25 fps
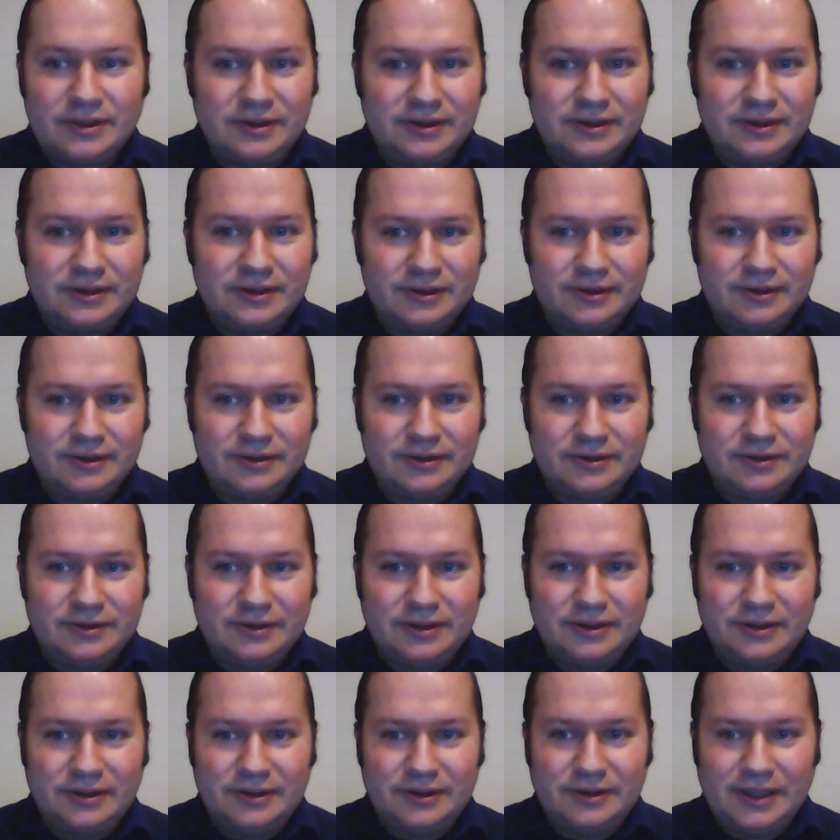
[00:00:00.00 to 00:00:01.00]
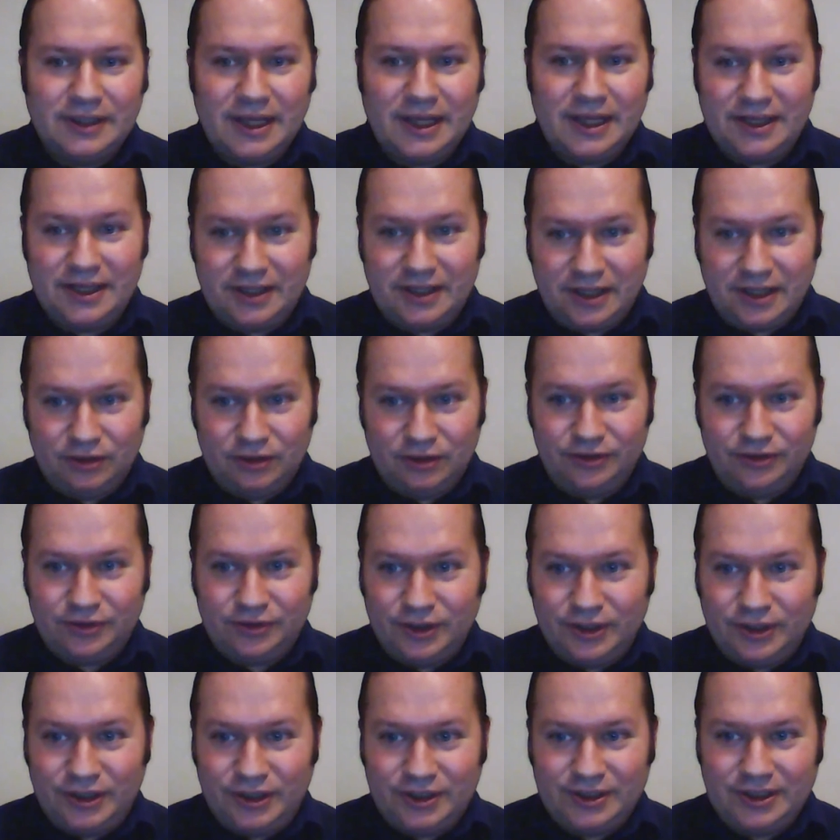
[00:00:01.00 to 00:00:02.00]
Uh, and I
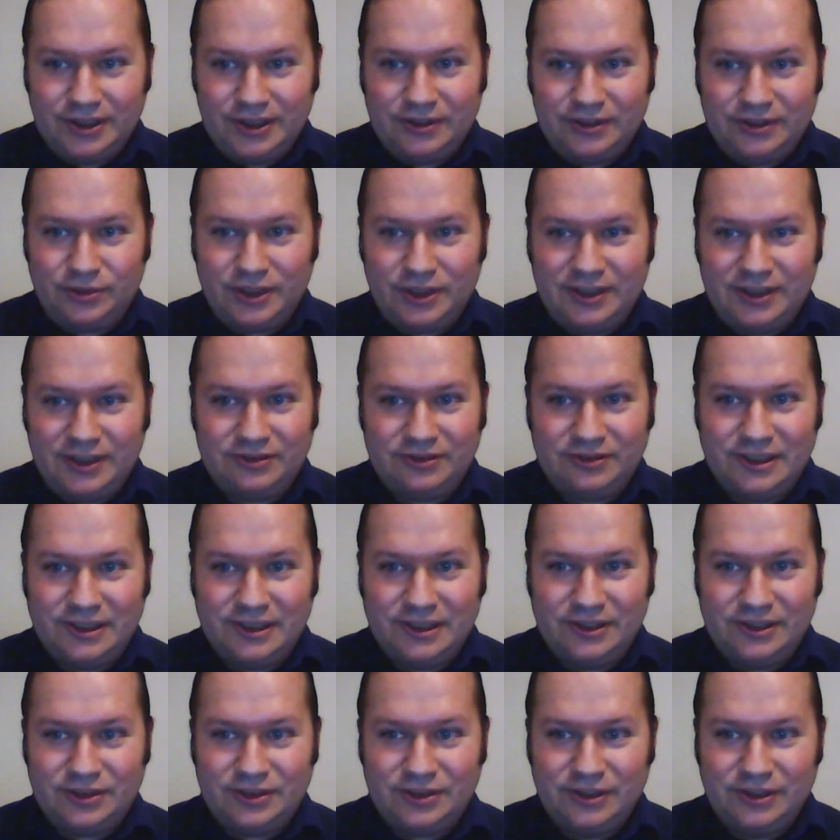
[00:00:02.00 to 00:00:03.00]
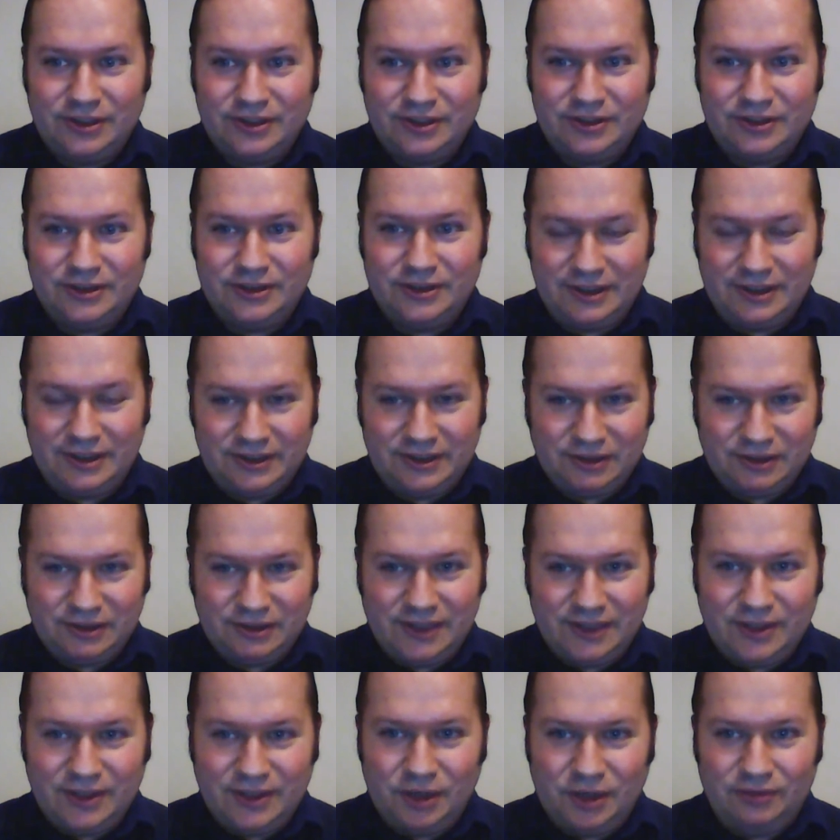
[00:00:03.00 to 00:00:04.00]
also heard that Rex Tillerson is
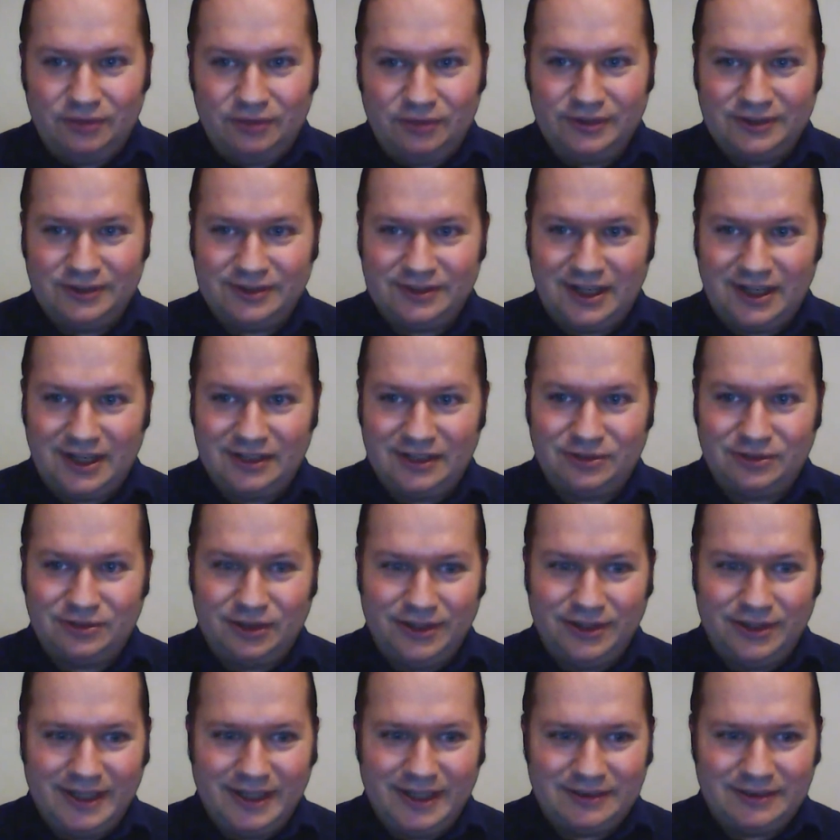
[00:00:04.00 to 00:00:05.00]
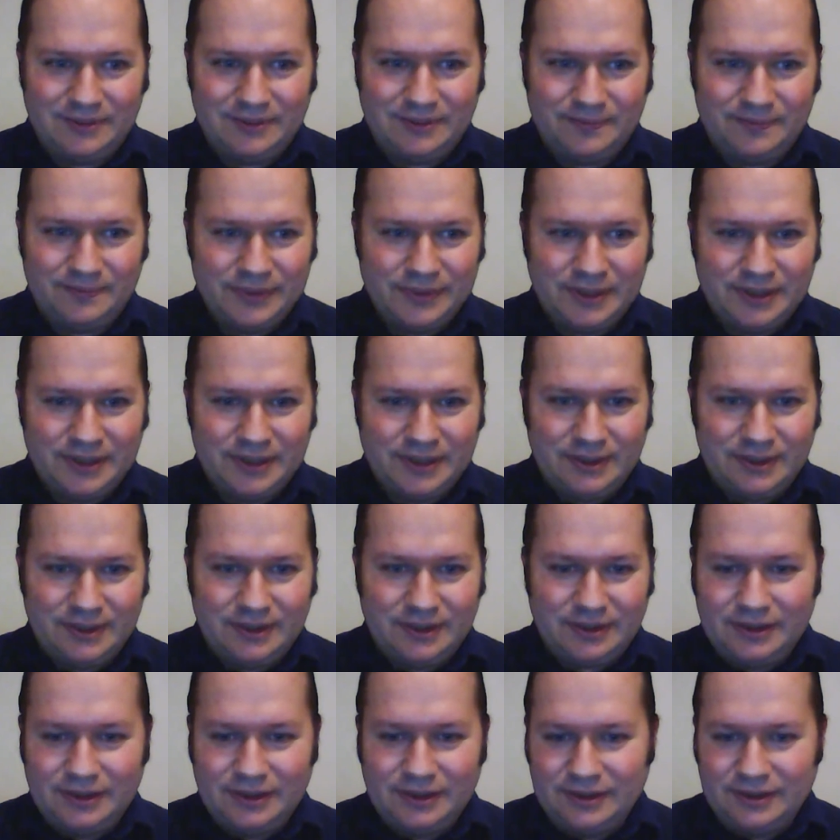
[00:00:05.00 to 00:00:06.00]
leaving office. I saw that.
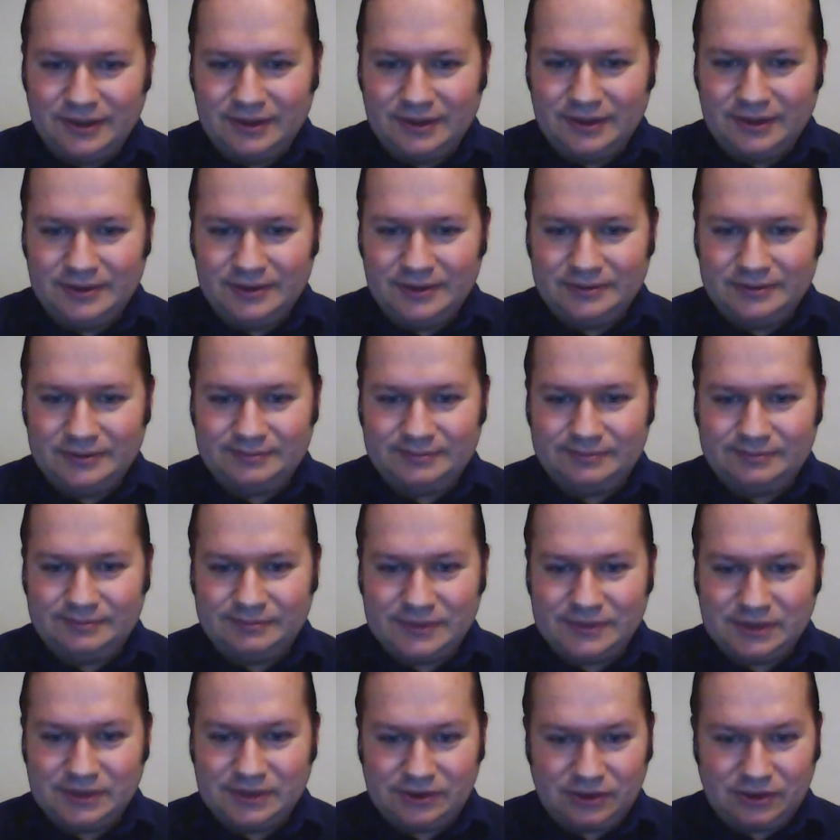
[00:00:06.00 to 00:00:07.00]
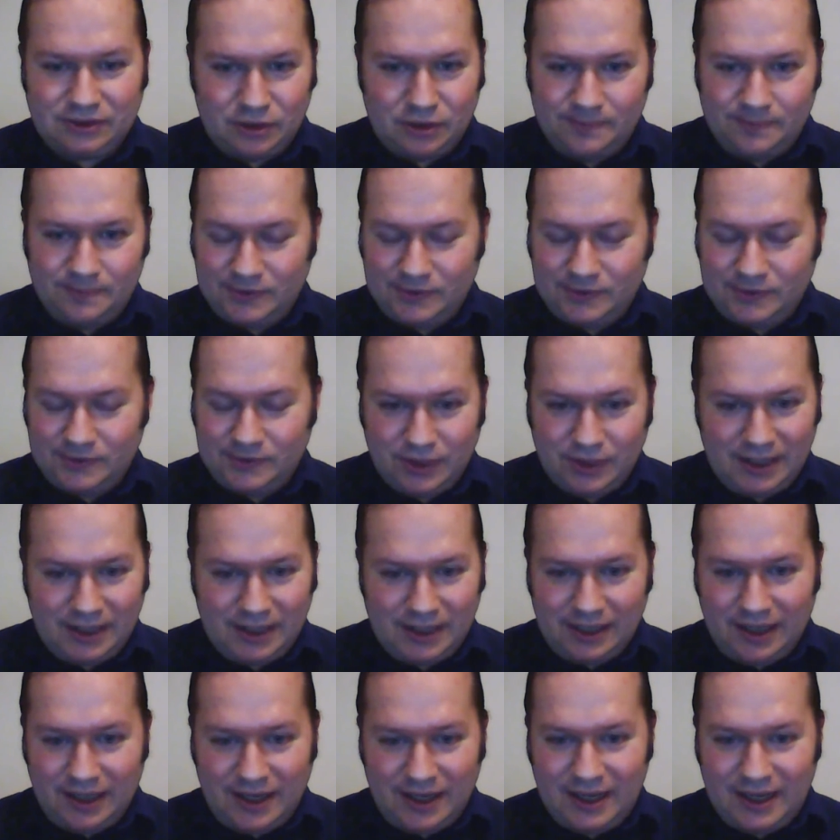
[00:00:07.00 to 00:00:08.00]
Uh,
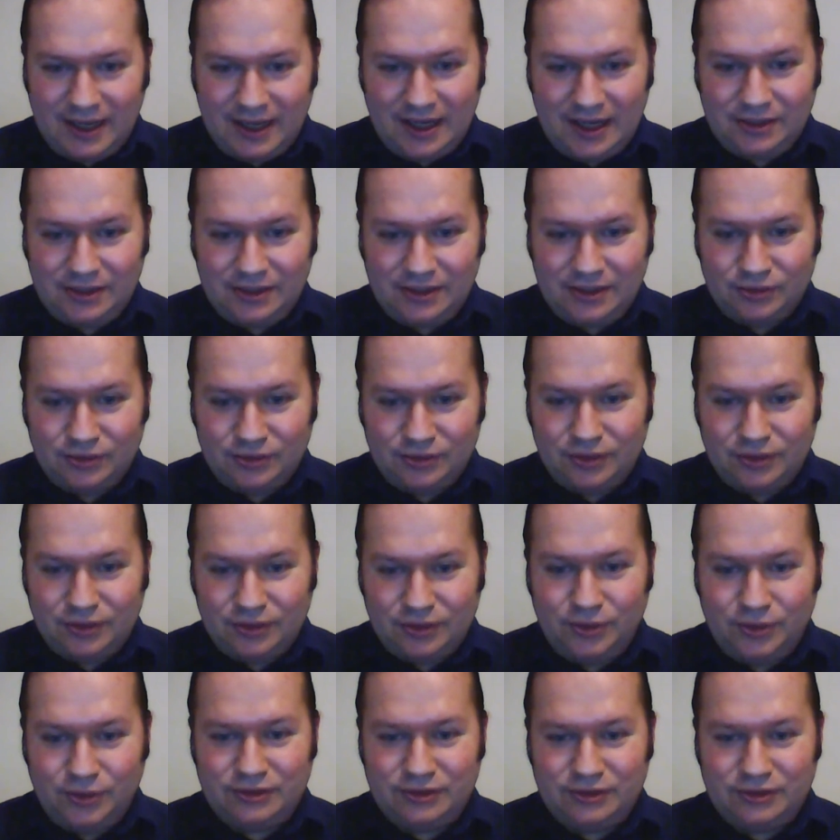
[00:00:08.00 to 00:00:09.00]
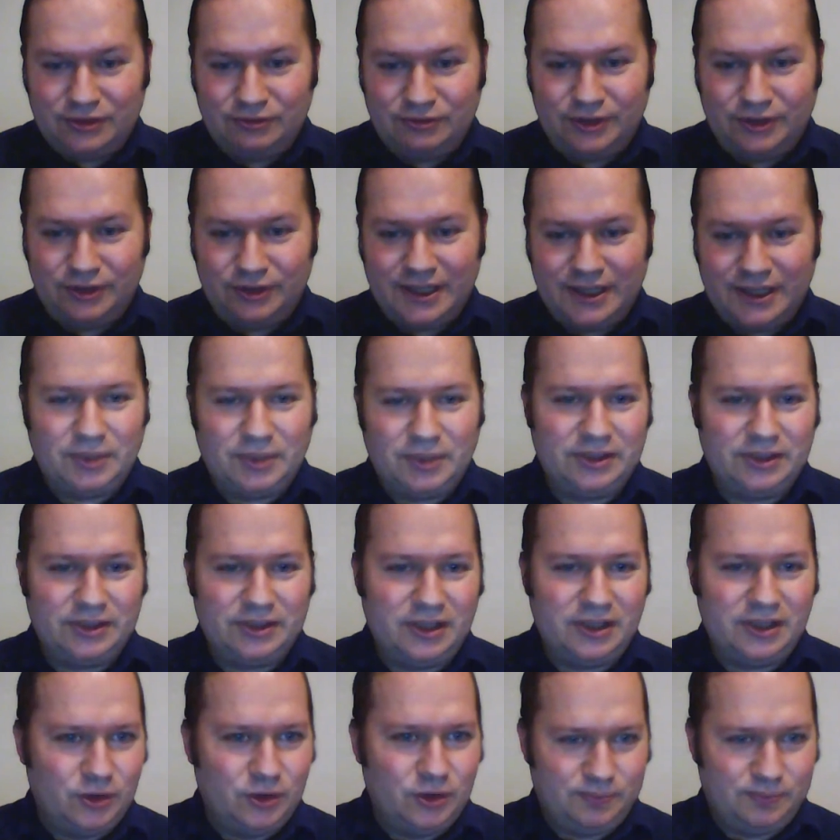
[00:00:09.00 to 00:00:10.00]
well, I don't know the reason for that, but
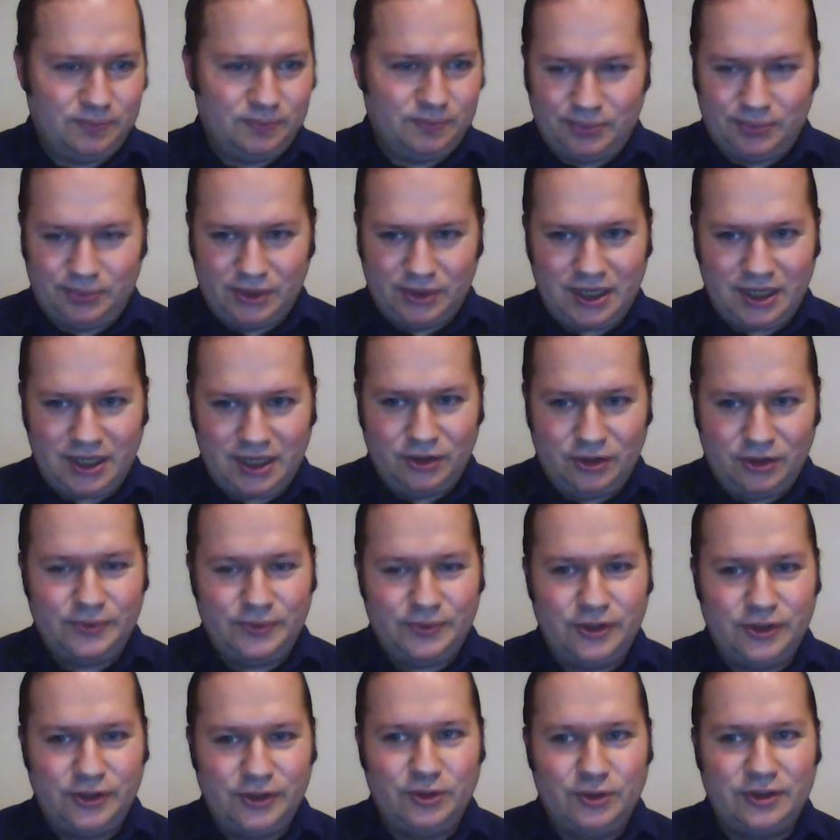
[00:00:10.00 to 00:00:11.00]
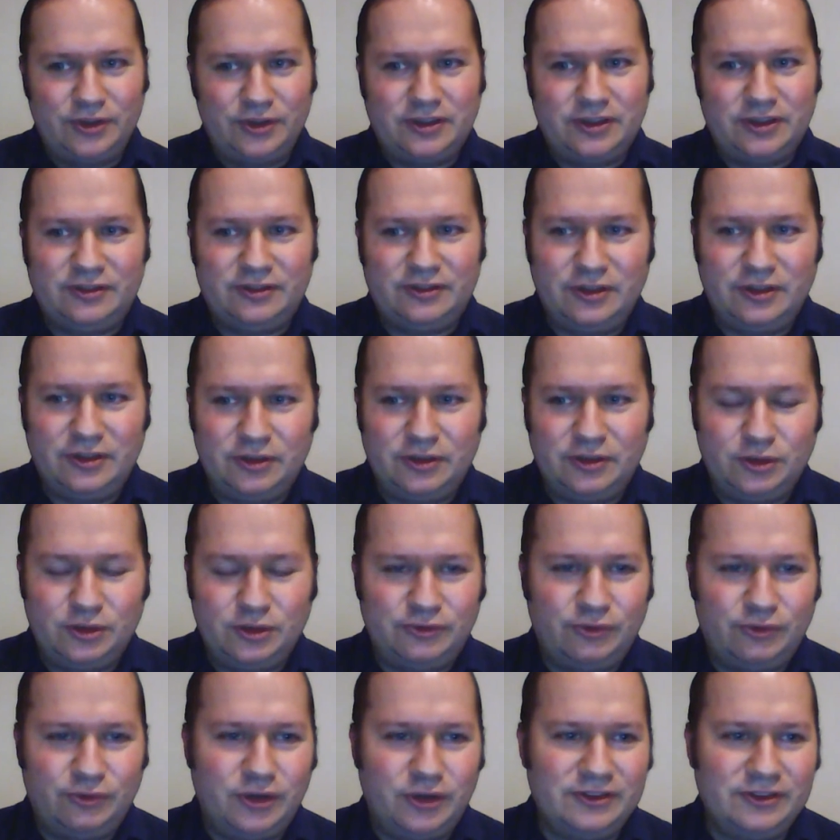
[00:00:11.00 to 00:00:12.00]
I hope the US gets a good
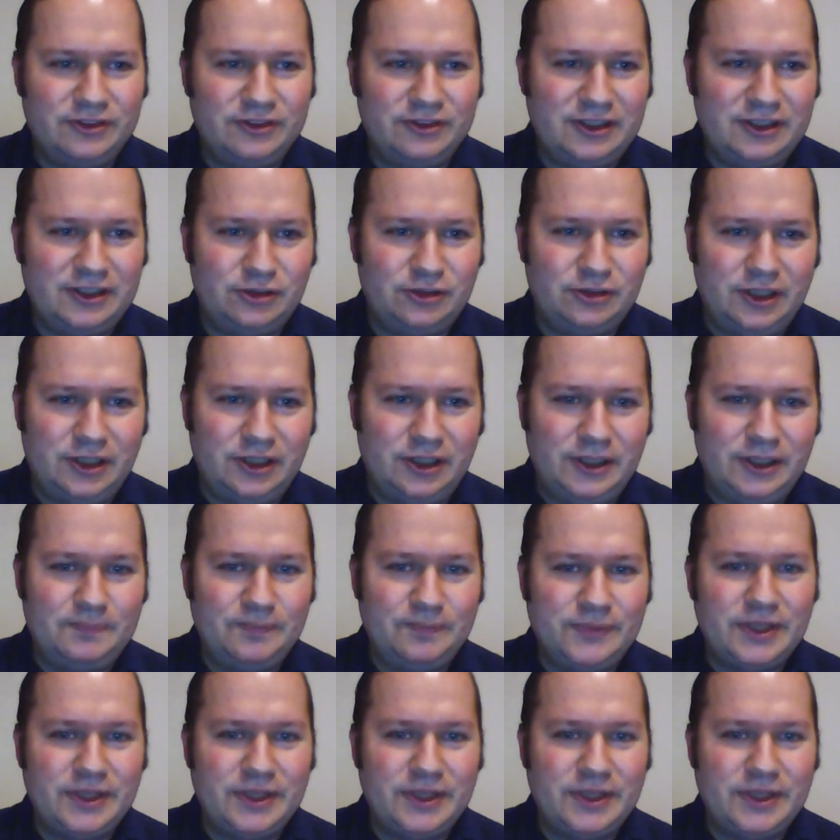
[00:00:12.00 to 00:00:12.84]
foreign secretary.